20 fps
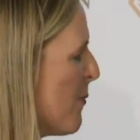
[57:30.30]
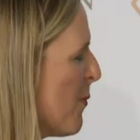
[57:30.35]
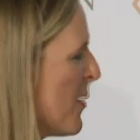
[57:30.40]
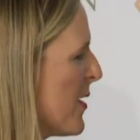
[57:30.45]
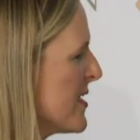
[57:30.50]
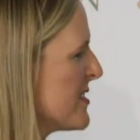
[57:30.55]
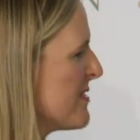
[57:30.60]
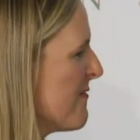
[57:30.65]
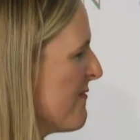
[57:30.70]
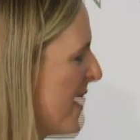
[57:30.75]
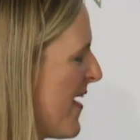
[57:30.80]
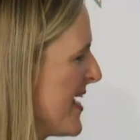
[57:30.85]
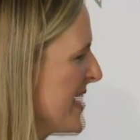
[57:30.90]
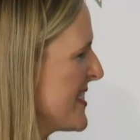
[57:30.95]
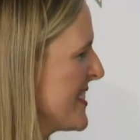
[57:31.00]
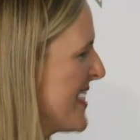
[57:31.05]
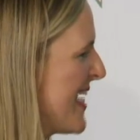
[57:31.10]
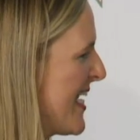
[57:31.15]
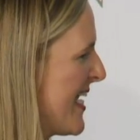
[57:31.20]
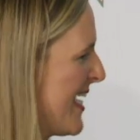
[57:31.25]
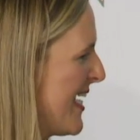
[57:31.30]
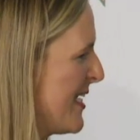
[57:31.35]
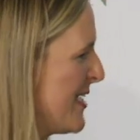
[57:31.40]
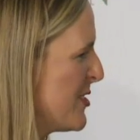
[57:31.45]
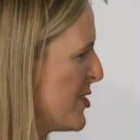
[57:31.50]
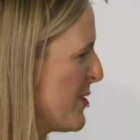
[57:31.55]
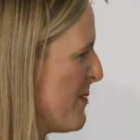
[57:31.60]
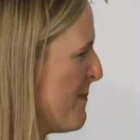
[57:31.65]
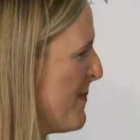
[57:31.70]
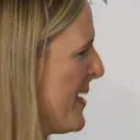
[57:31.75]
what's
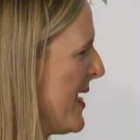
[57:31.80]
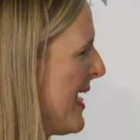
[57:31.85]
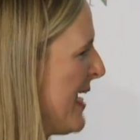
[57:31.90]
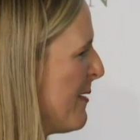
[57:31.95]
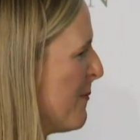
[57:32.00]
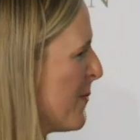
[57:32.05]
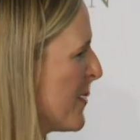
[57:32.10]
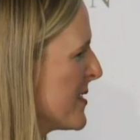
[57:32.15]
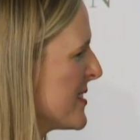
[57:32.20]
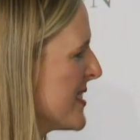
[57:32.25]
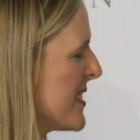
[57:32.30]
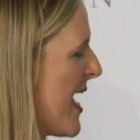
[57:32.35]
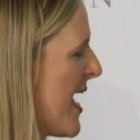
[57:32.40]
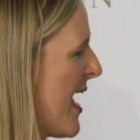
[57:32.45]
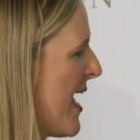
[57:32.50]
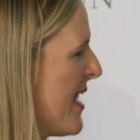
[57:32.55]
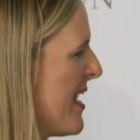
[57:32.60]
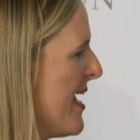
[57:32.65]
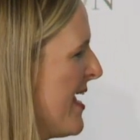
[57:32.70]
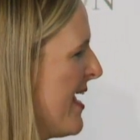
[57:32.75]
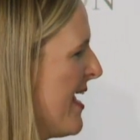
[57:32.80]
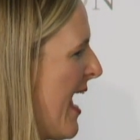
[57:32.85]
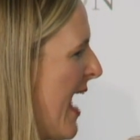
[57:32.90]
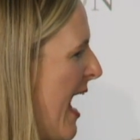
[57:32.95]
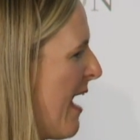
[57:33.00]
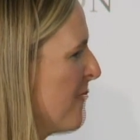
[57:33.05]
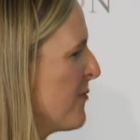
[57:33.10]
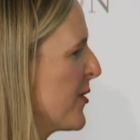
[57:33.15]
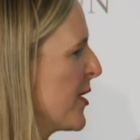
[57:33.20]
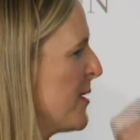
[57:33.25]
fascinating to me was that
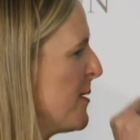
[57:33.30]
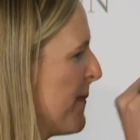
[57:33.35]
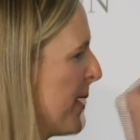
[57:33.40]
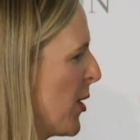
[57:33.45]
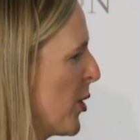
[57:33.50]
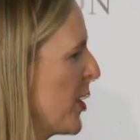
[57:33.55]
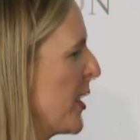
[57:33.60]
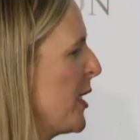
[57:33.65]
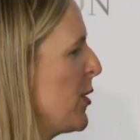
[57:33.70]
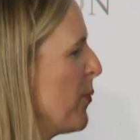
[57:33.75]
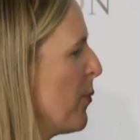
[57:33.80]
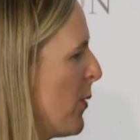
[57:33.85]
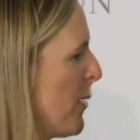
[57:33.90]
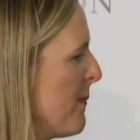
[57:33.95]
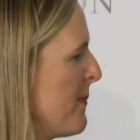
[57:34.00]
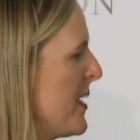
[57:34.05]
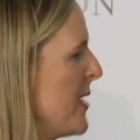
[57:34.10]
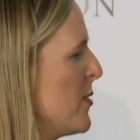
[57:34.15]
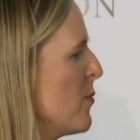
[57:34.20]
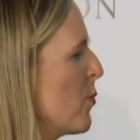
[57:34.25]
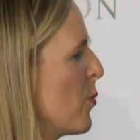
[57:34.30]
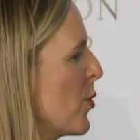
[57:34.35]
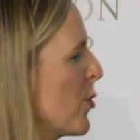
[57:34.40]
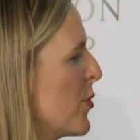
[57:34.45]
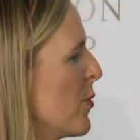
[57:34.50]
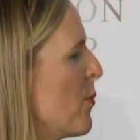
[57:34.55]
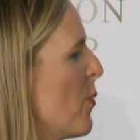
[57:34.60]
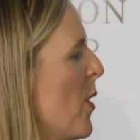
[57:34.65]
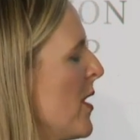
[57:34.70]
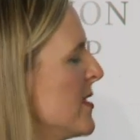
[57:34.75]
African American women were
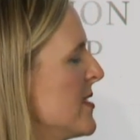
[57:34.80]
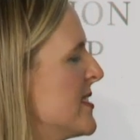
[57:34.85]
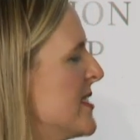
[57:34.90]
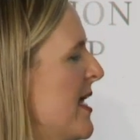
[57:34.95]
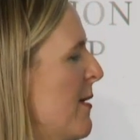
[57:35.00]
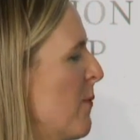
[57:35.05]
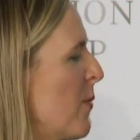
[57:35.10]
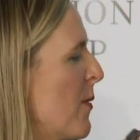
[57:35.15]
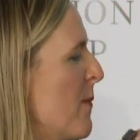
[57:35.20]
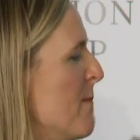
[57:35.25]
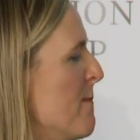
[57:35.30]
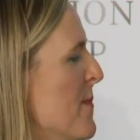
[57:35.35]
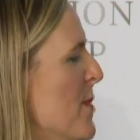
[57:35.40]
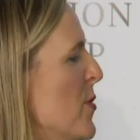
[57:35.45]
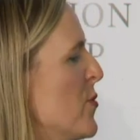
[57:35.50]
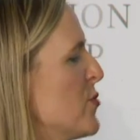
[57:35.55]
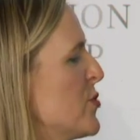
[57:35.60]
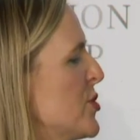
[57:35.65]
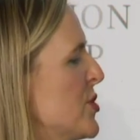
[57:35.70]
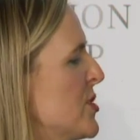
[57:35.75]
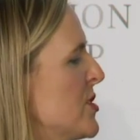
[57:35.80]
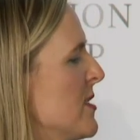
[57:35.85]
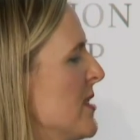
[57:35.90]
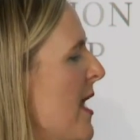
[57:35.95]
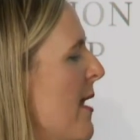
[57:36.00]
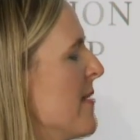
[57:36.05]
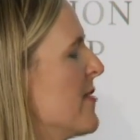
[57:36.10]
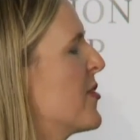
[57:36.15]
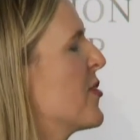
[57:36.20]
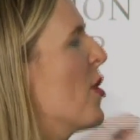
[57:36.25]
the ones that were most,
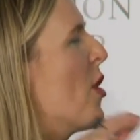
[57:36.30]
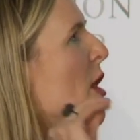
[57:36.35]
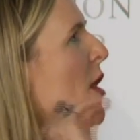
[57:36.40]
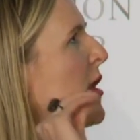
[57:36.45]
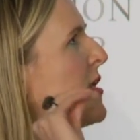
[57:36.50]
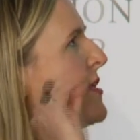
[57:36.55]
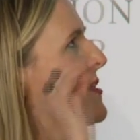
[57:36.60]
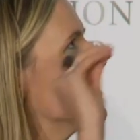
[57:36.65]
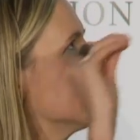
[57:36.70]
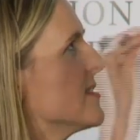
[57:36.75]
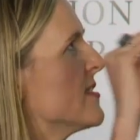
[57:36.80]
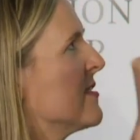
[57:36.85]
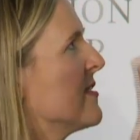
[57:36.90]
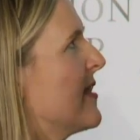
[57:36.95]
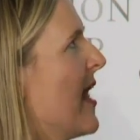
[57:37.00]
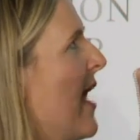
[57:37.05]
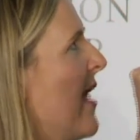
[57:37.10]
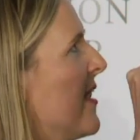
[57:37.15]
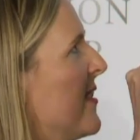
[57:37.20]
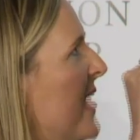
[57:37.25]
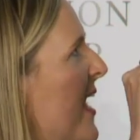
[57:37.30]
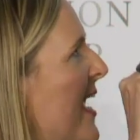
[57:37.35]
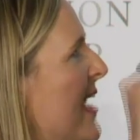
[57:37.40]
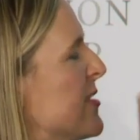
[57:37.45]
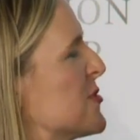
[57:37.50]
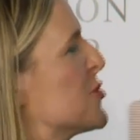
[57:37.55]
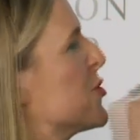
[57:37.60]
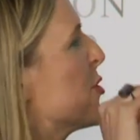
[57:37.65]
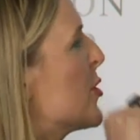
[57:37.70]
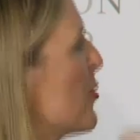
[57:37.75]
that thought that the
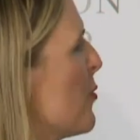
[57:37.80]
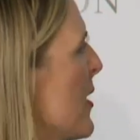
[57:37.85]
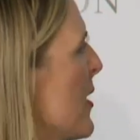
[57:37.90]
answer to the